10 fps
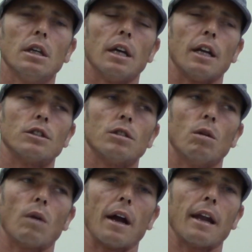And
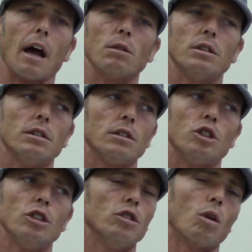so right now
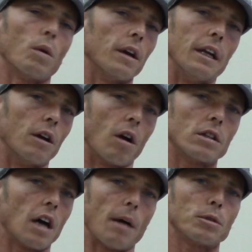she's nowhere near our
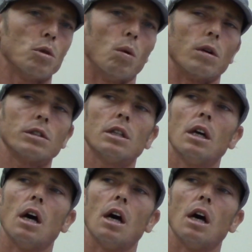top scorers.